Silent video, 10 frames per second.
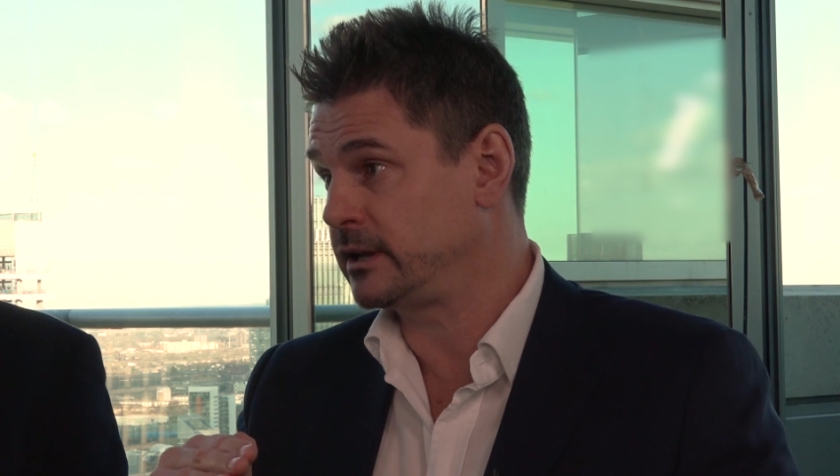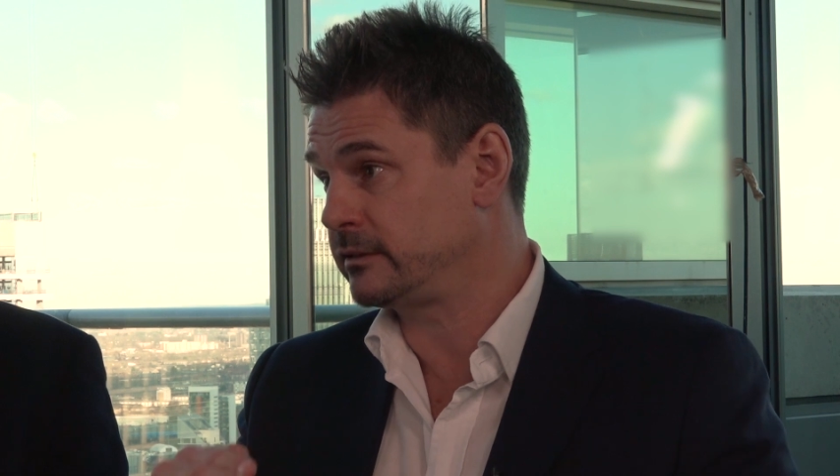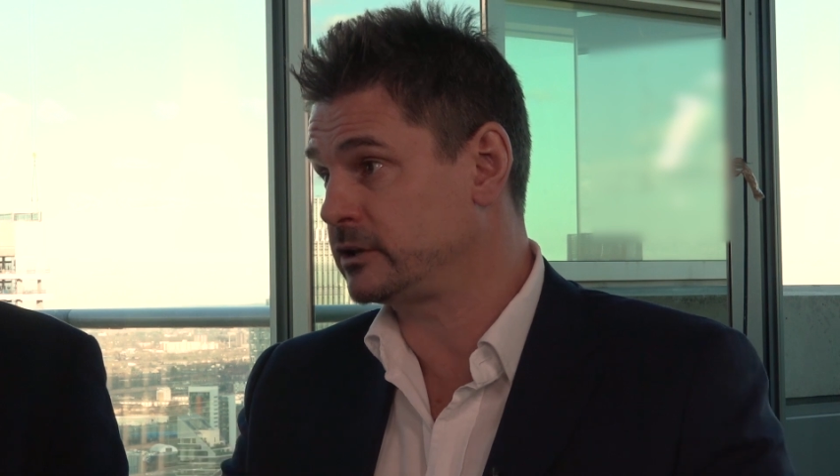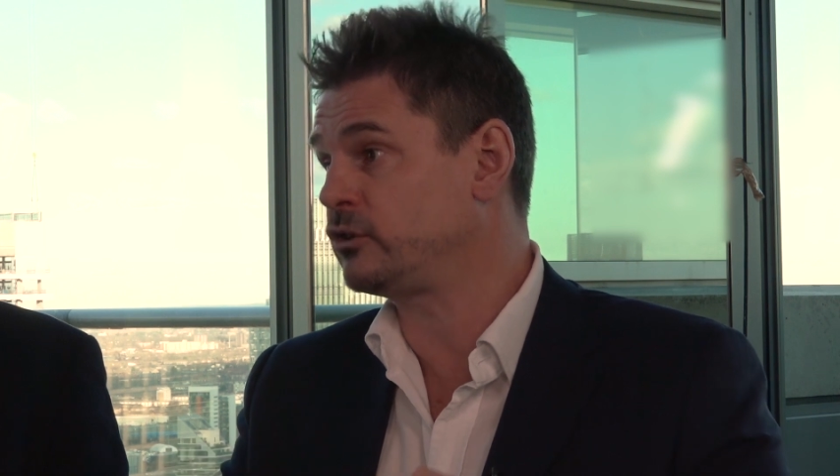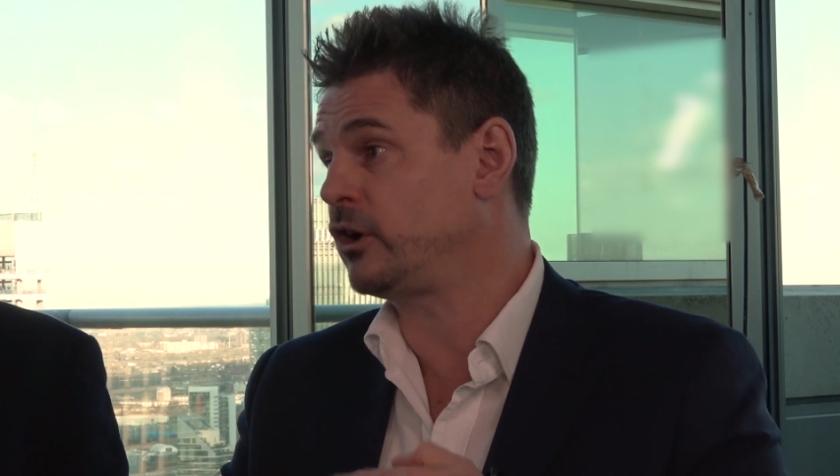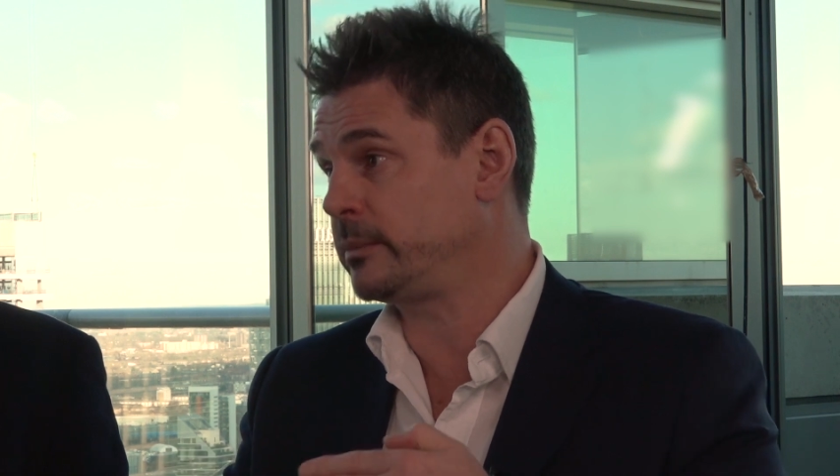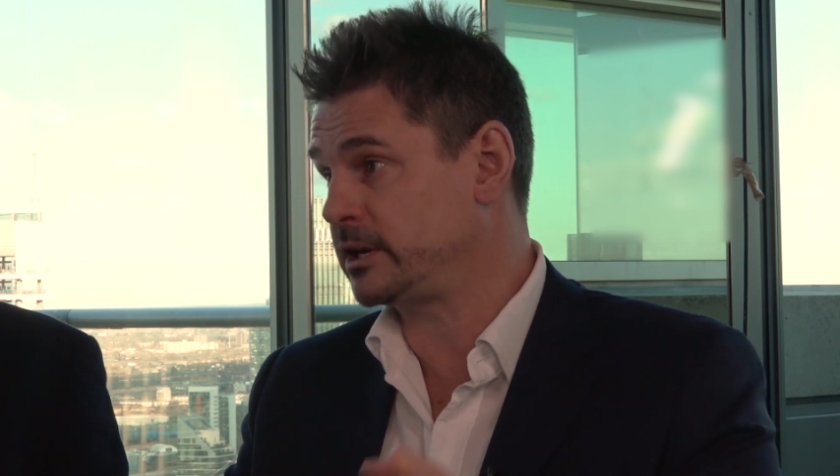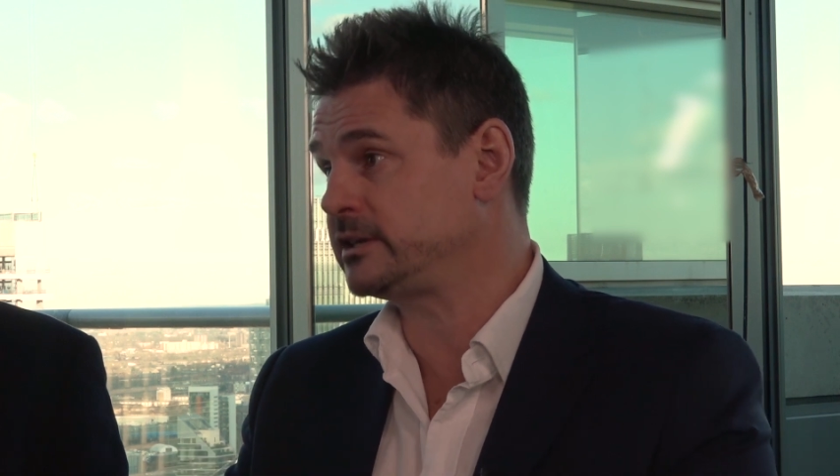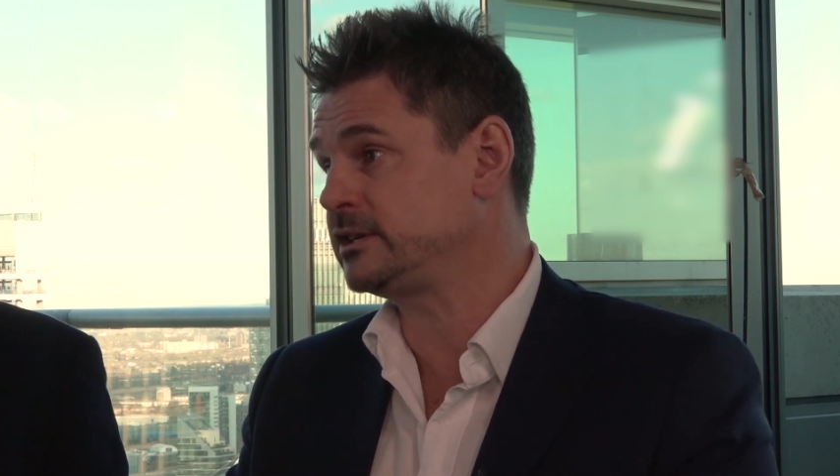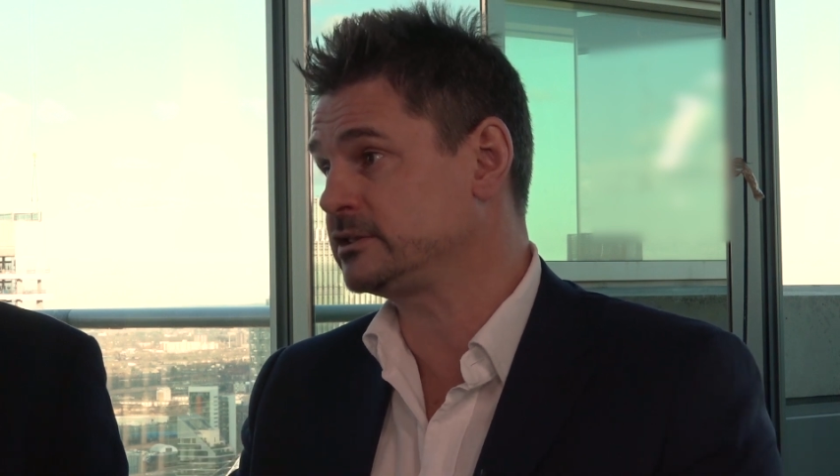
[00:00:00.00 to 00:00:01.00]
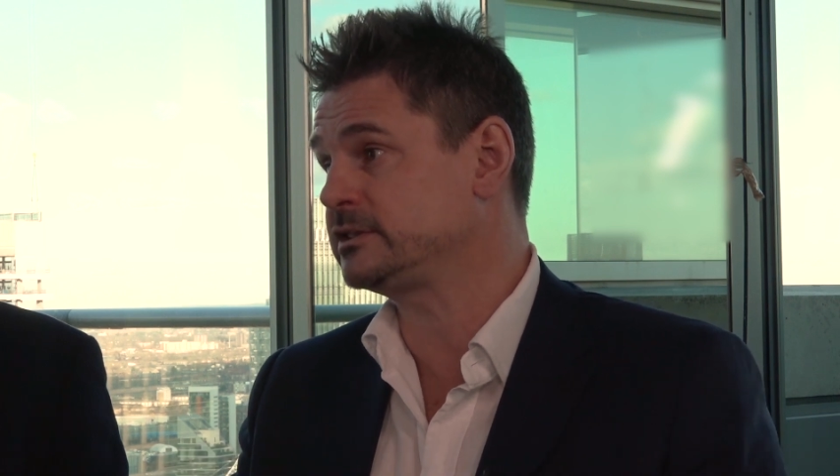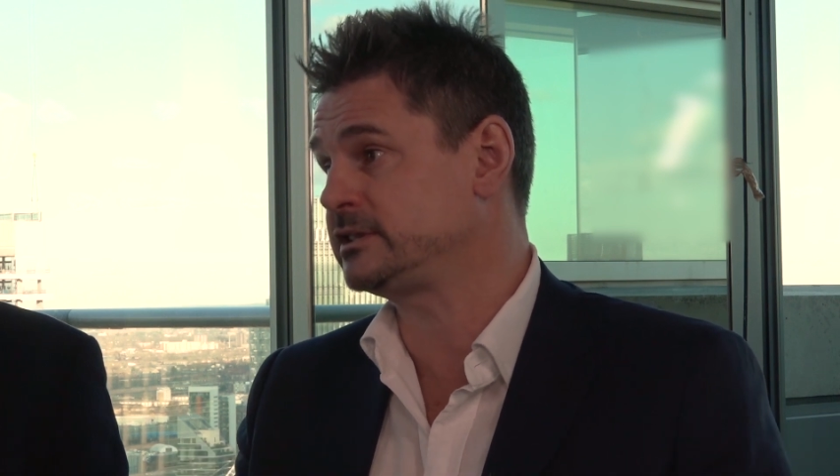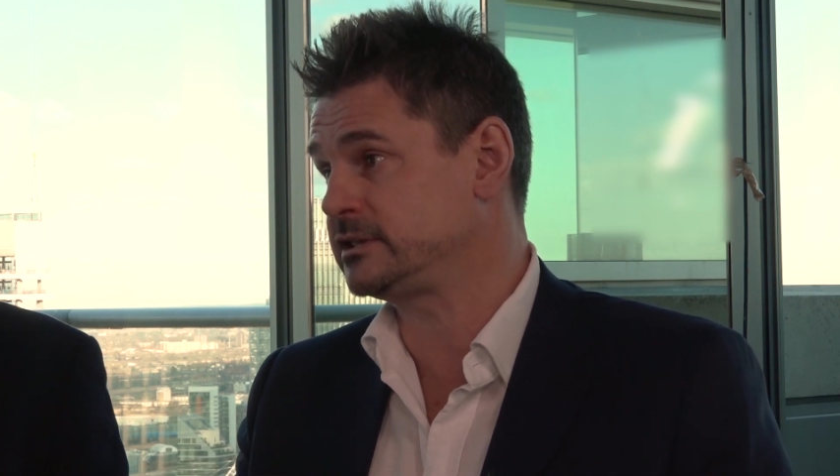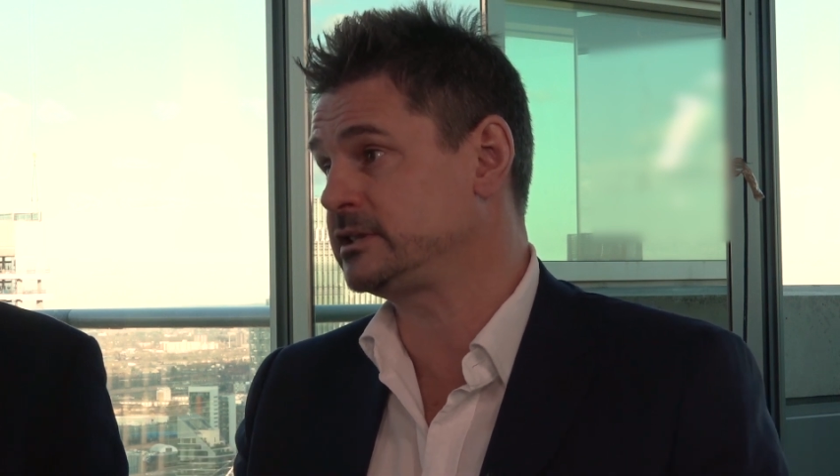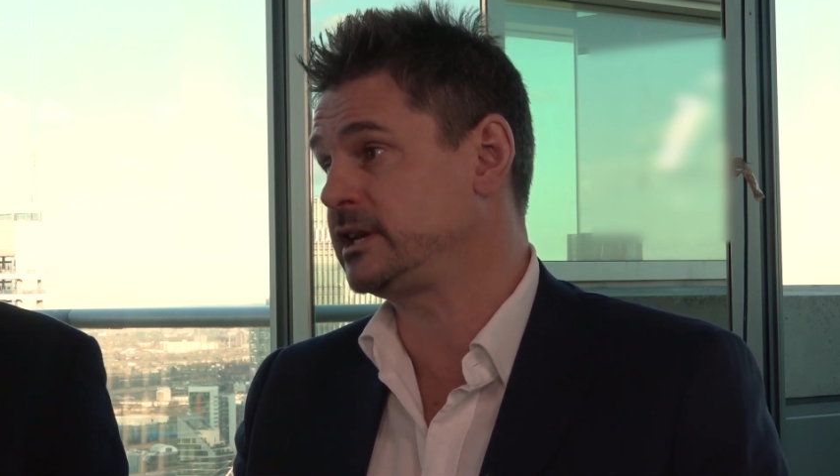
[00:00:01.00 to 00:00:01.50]
the time and attention
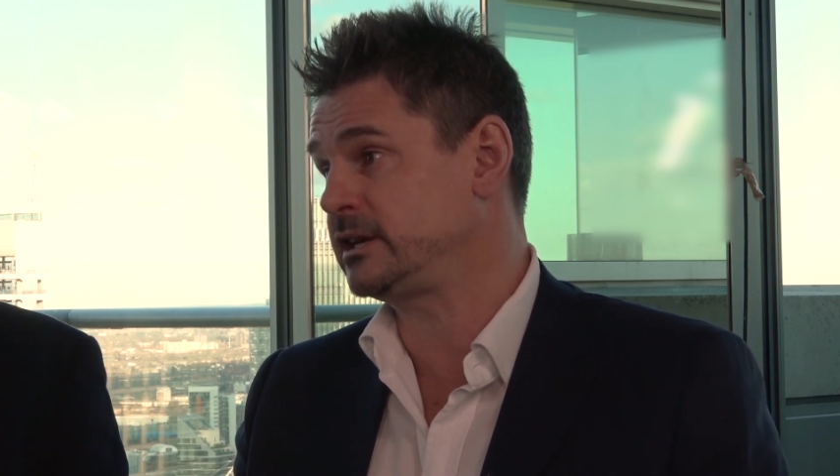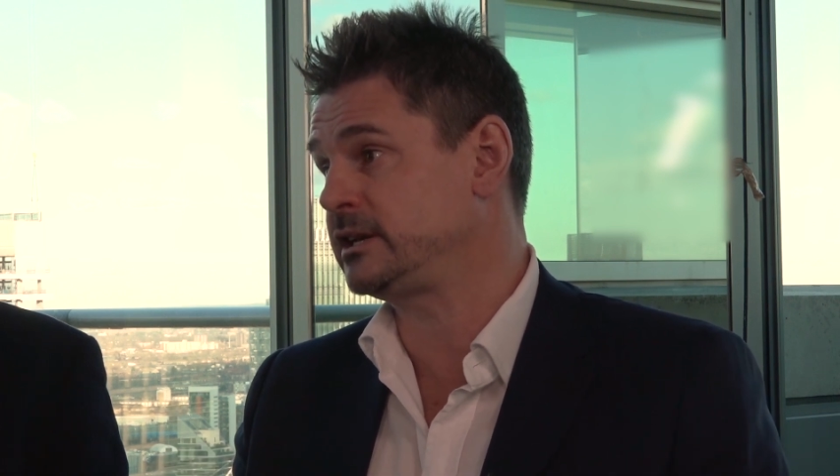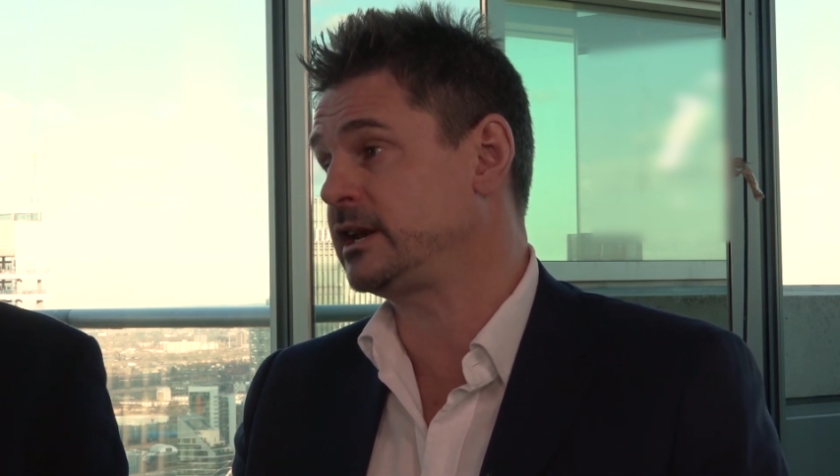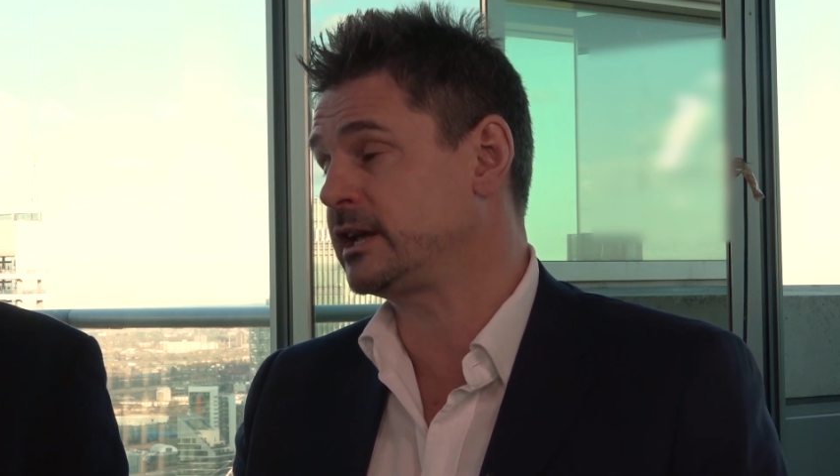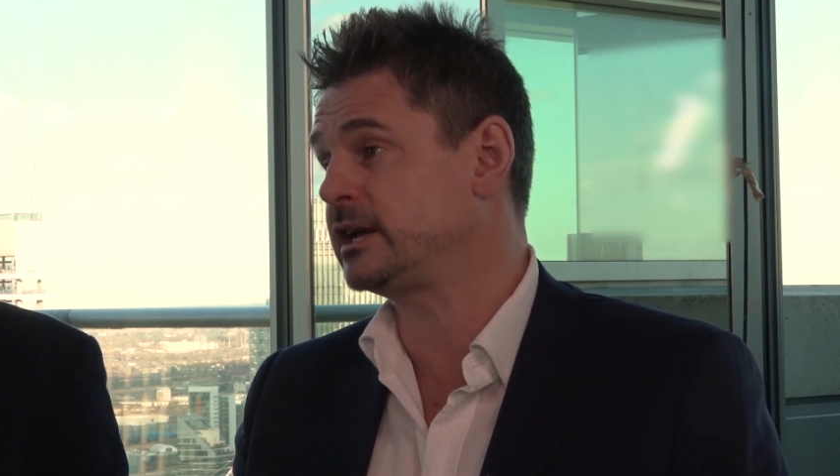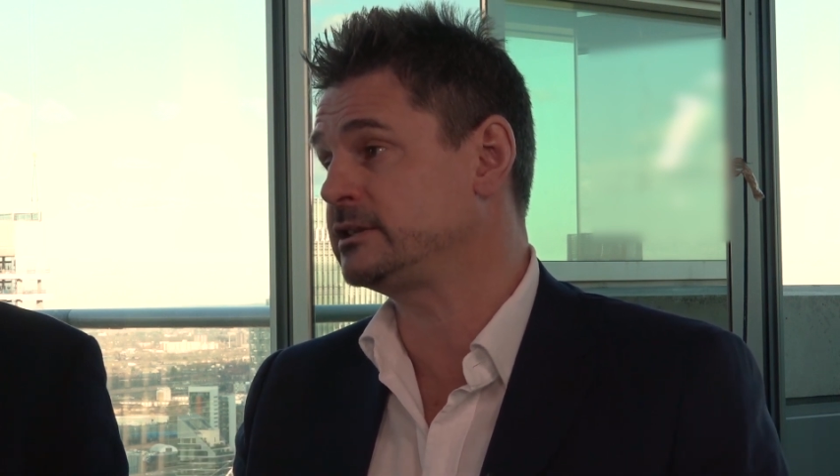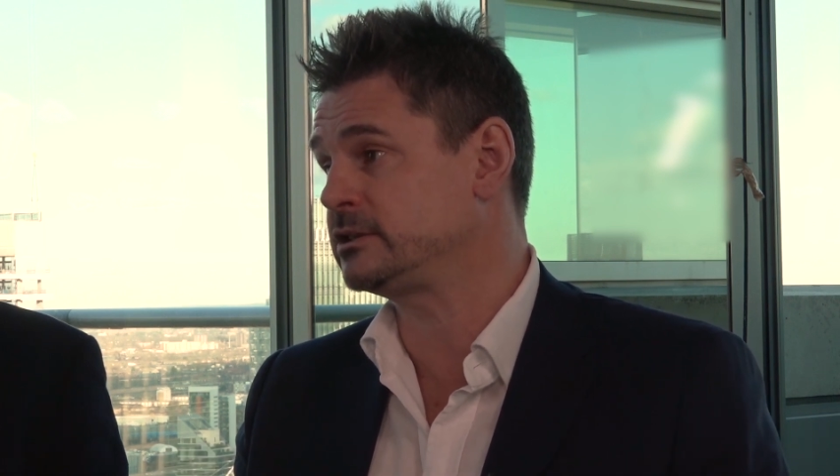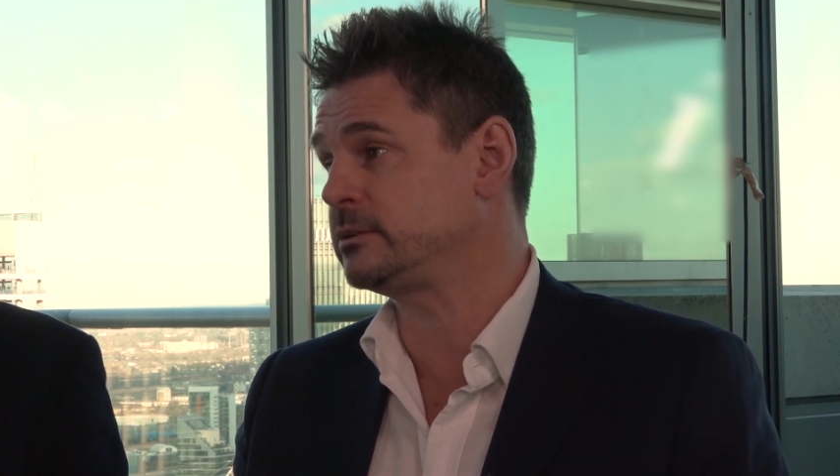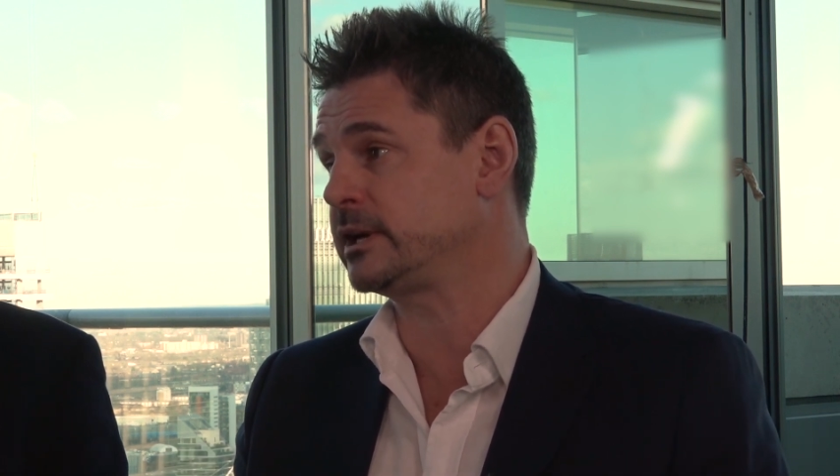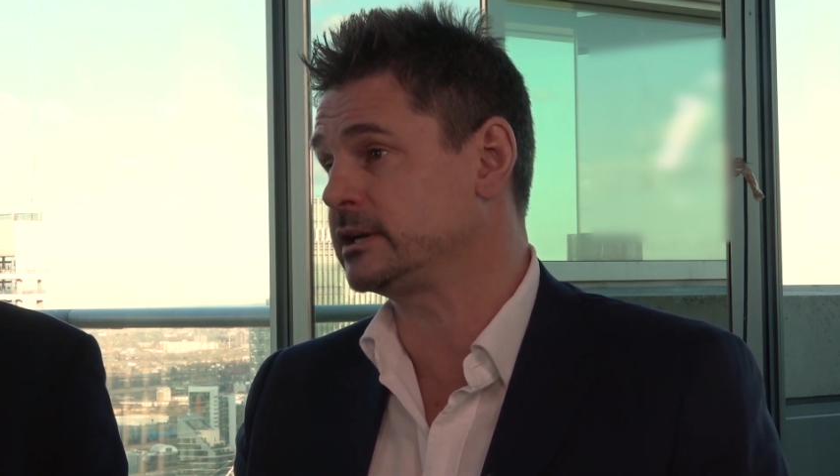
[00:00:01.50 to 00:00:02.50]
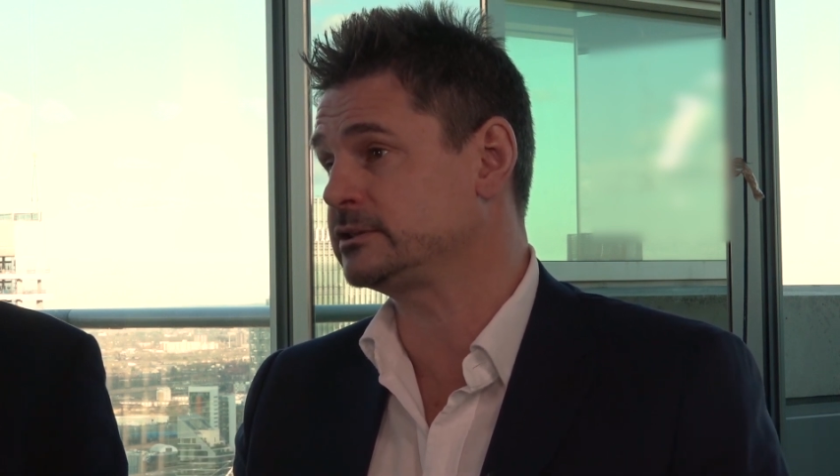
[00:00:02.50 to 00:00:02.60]
to dedicate to doing it.